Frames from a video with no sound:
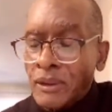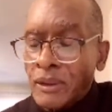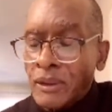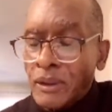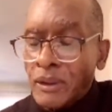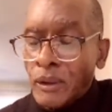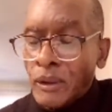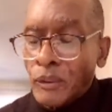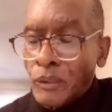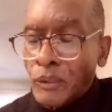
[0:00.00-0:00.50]

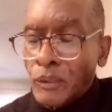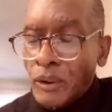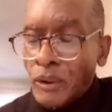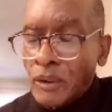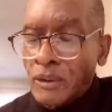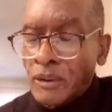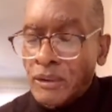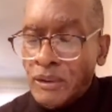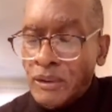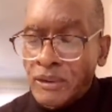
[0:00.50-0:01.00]
will
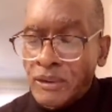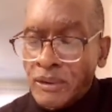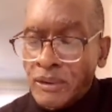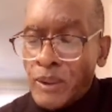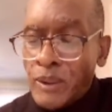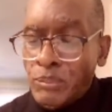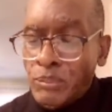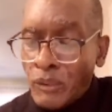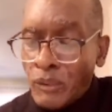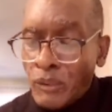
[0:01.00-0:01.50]

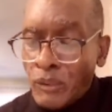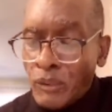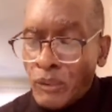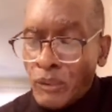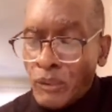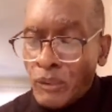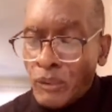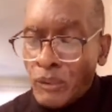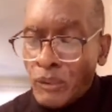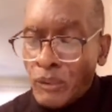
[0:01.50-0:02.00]
keep you
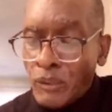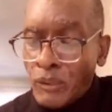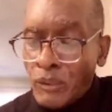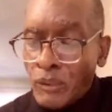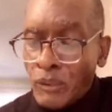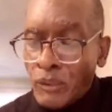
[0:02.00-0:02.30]
covered.